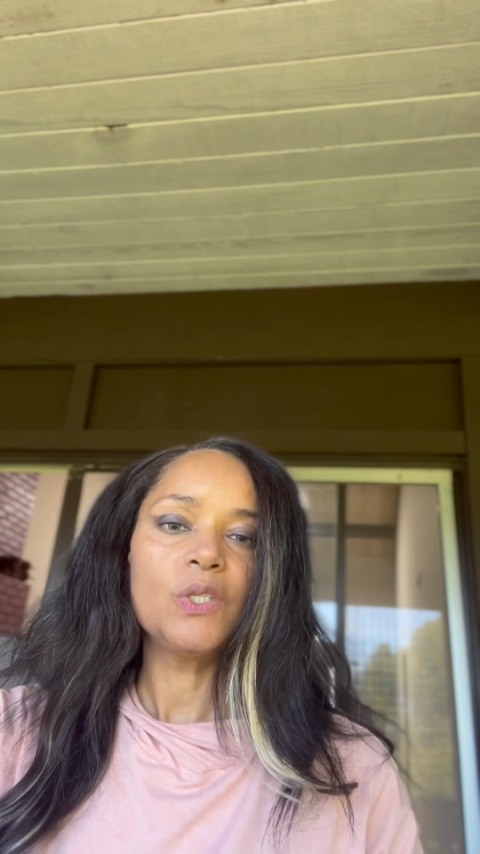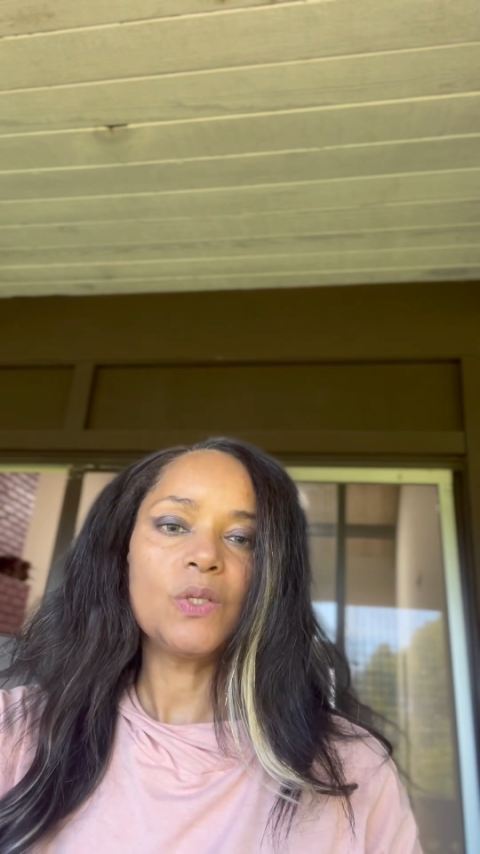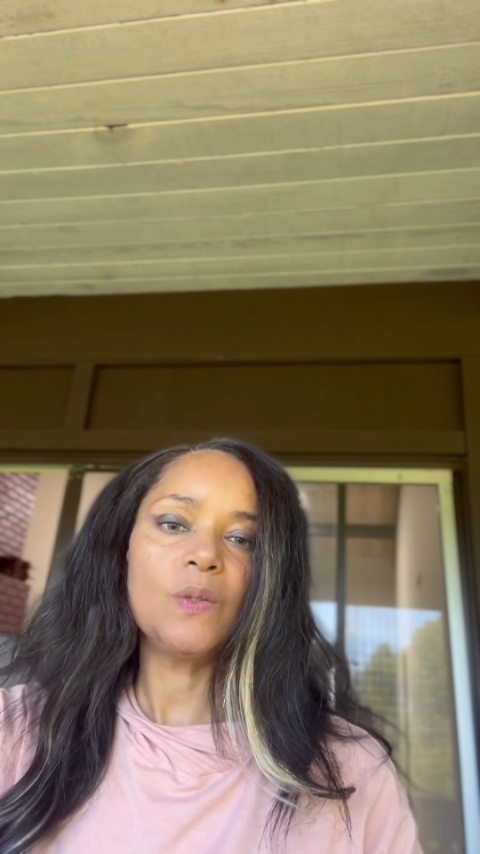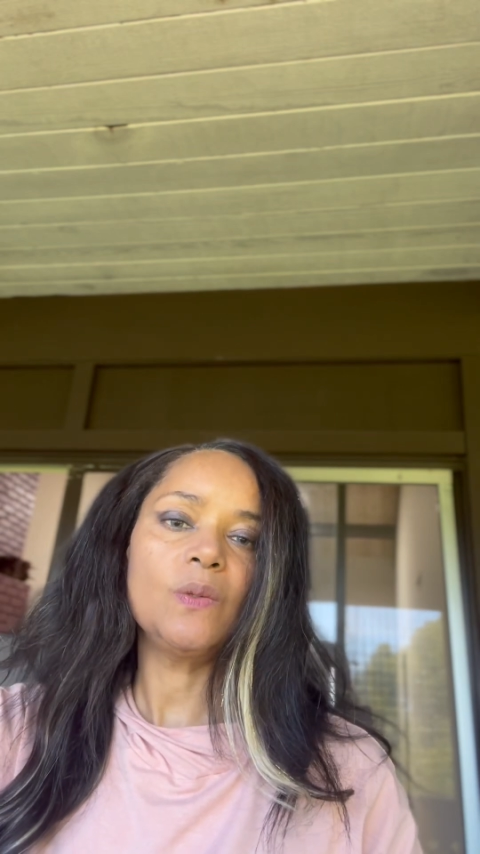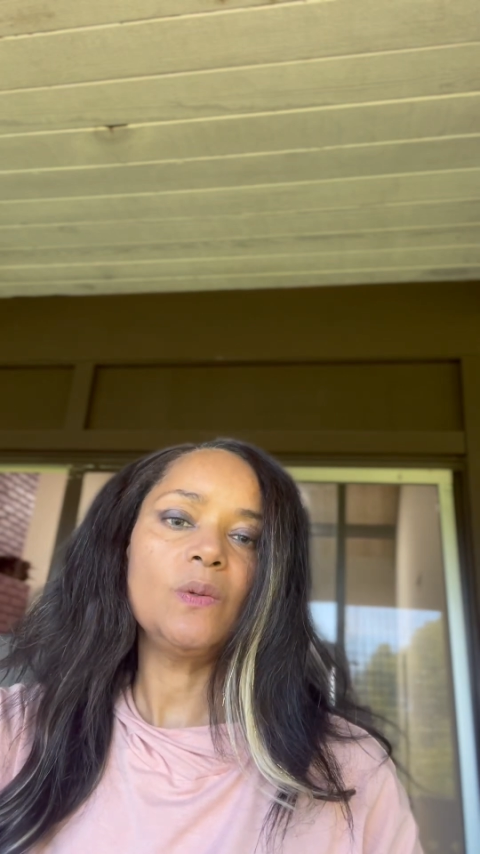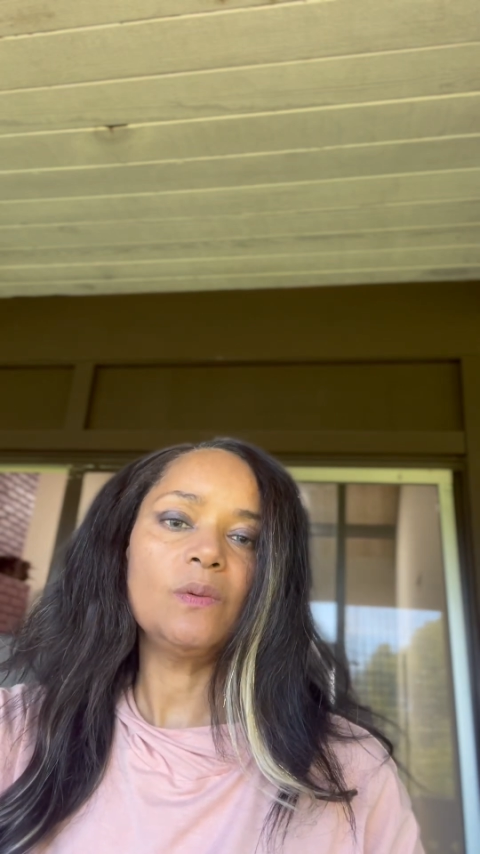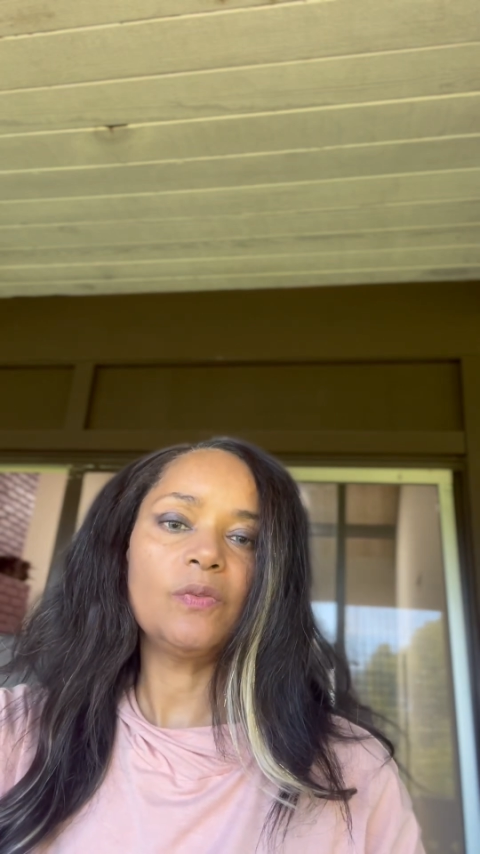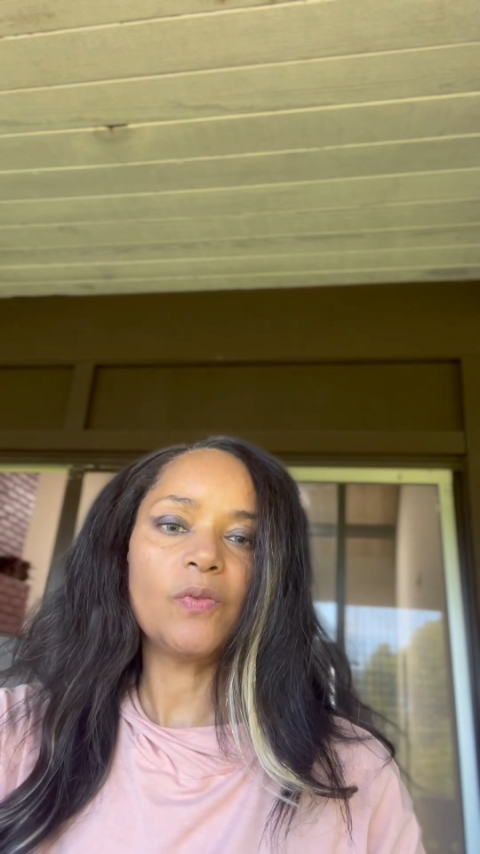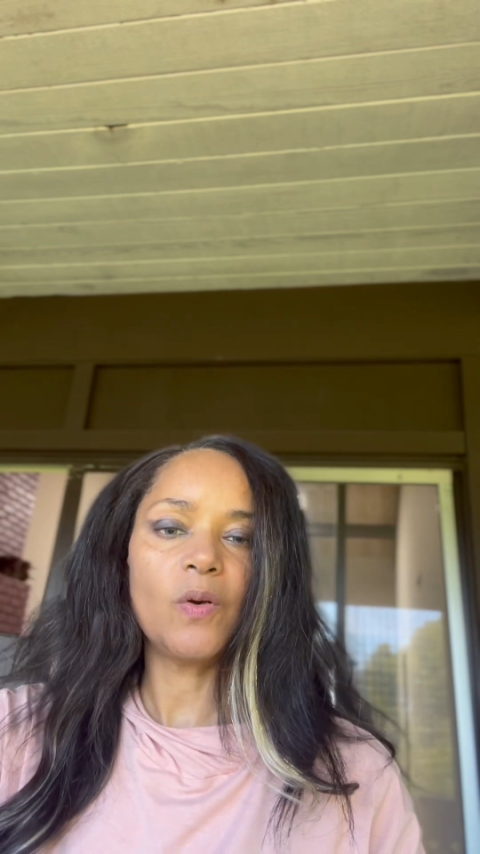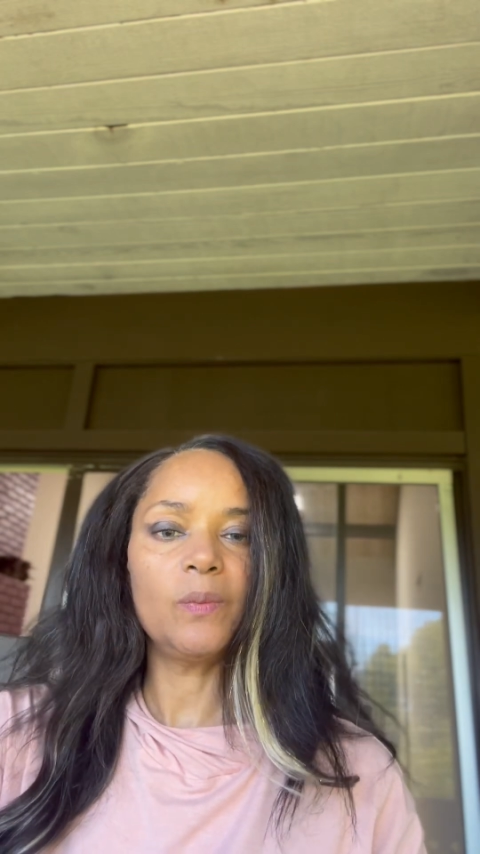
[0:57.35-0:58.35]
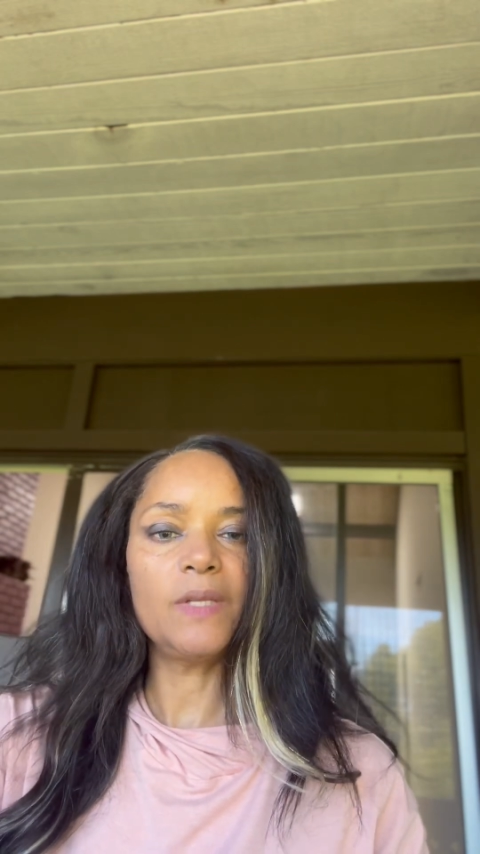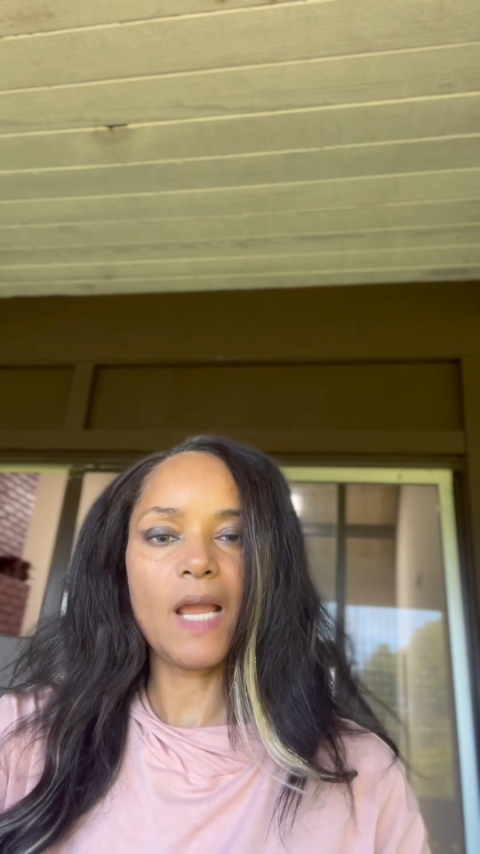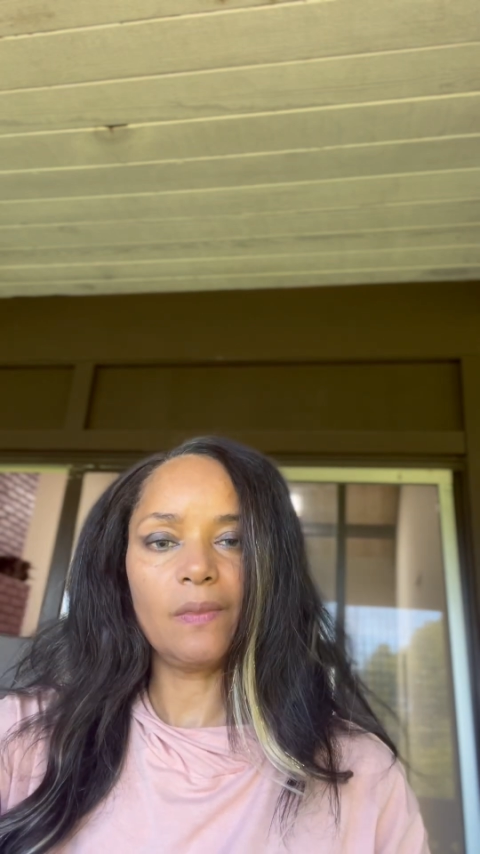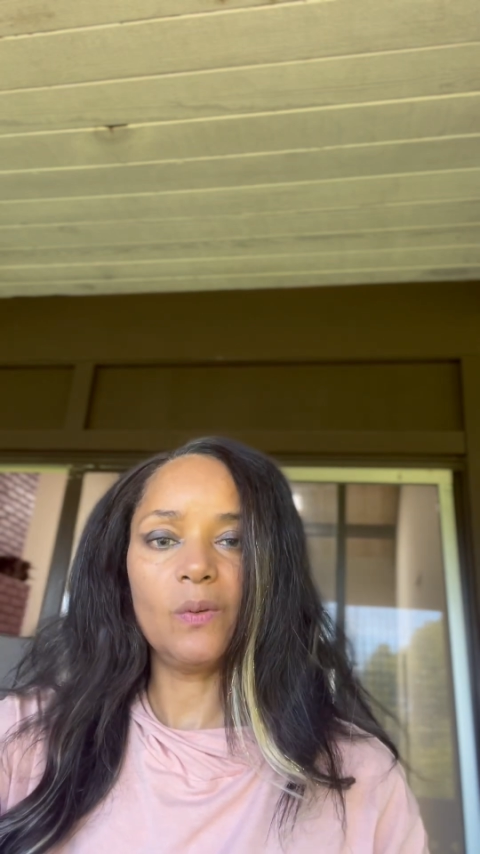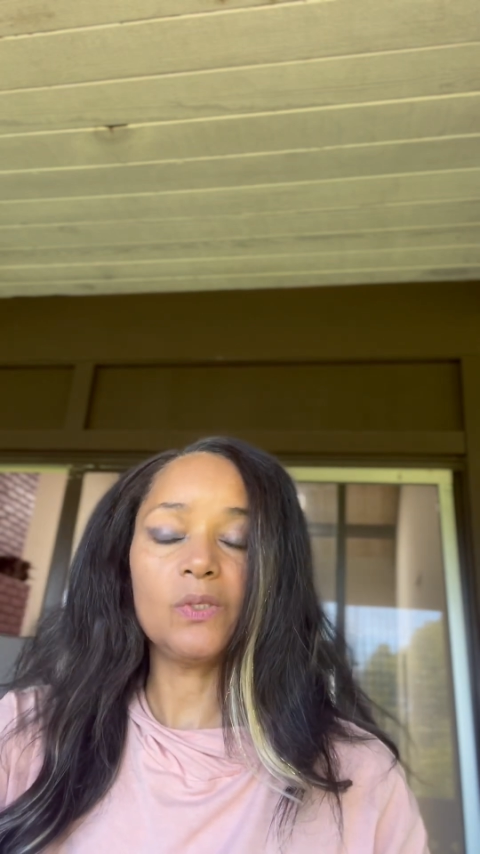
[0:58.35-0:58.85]
to from
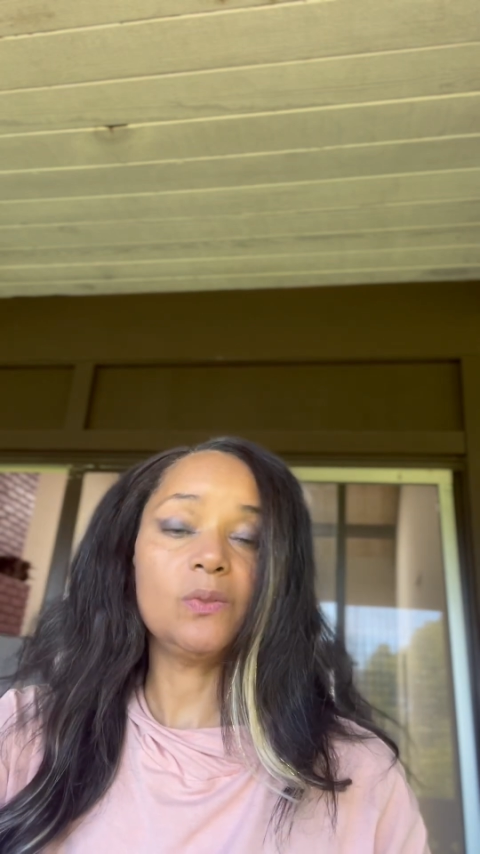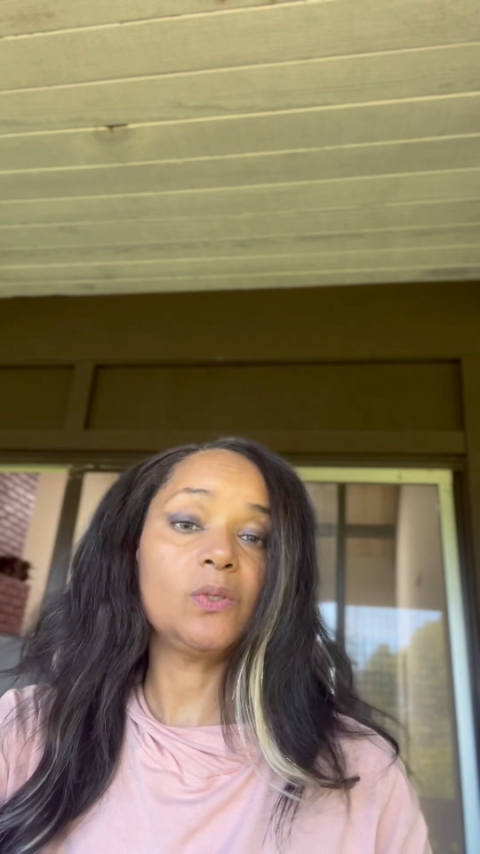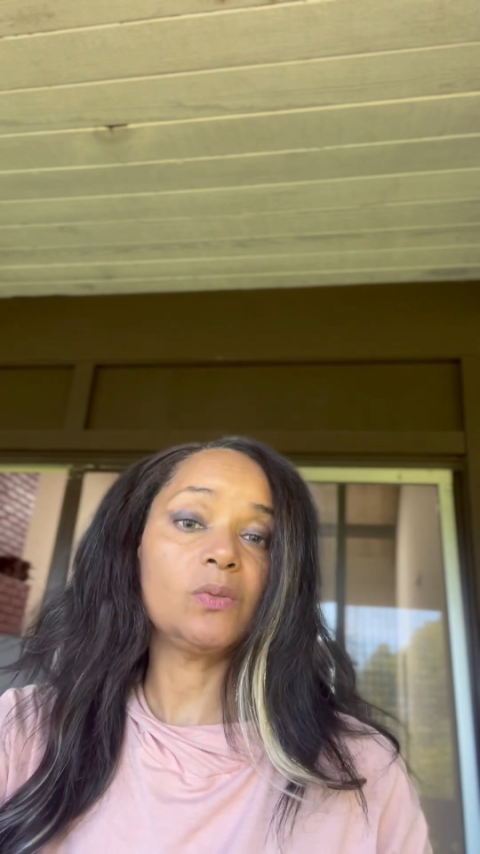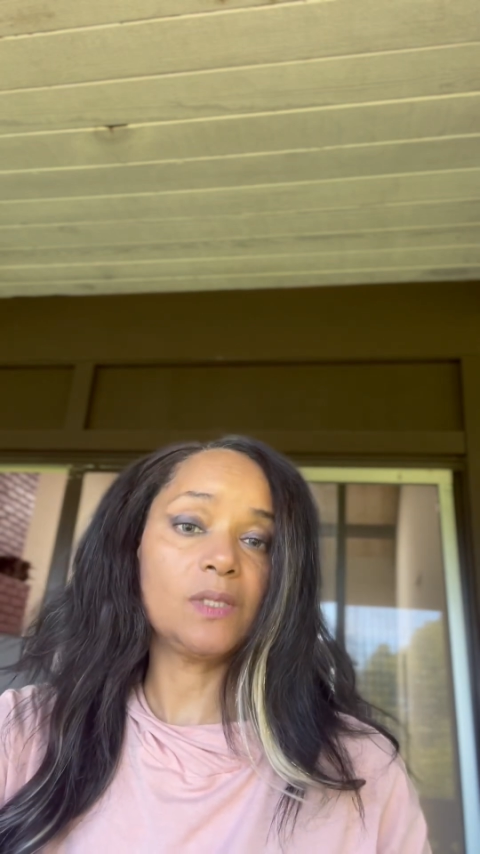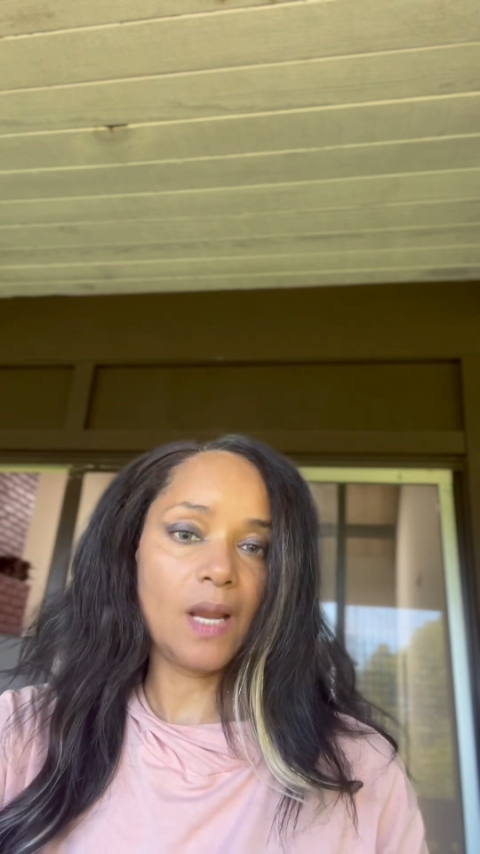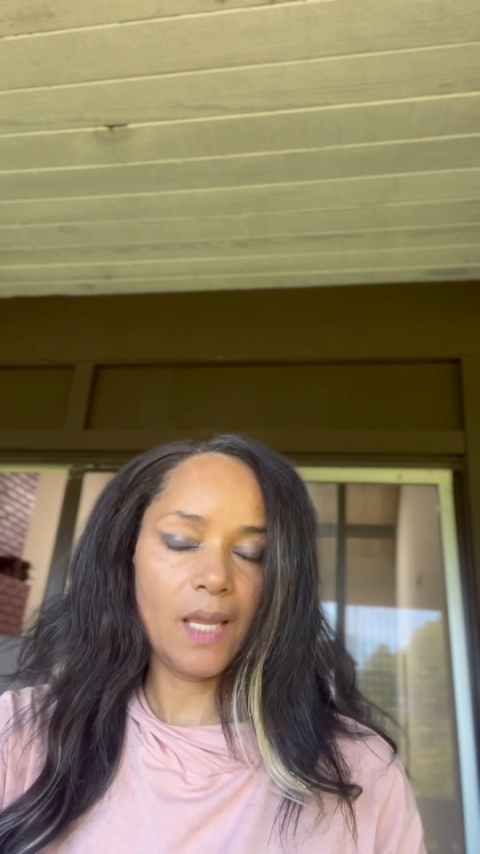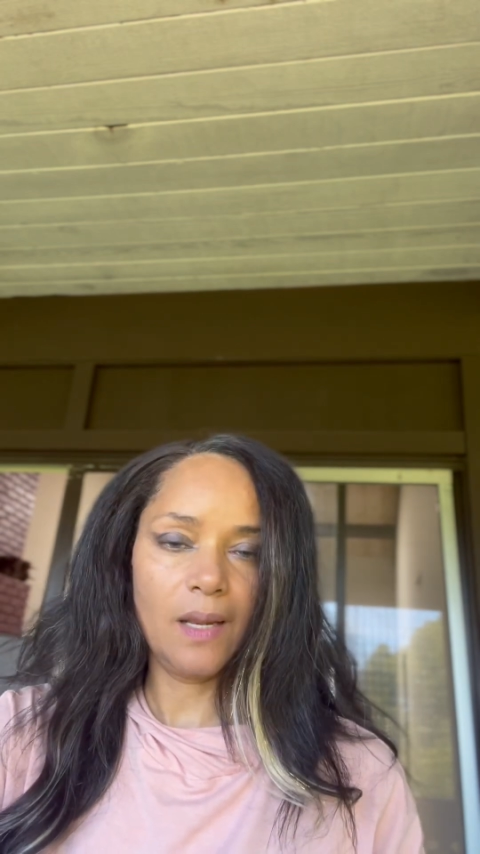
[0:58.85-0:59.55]
diagnosis to start